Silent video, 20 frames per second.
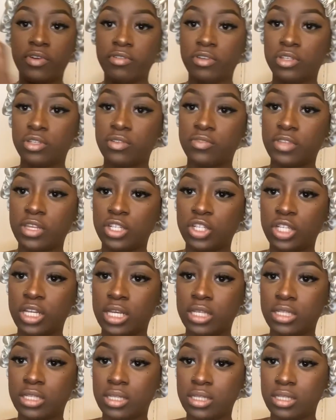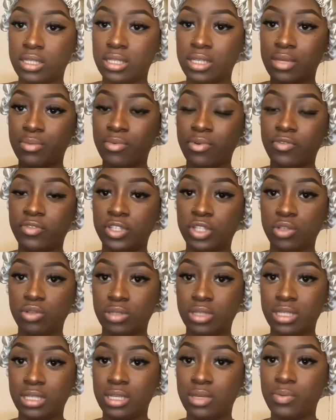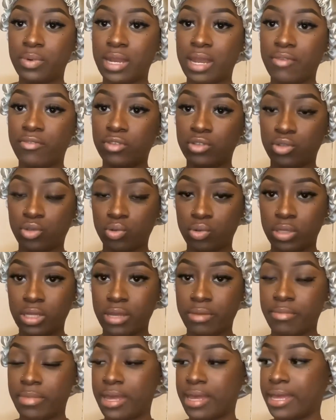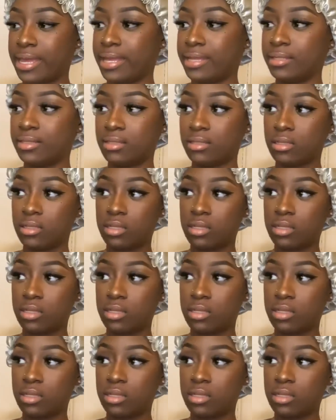soft as you guys can see, but obviously you'll see when I've installed it in my head.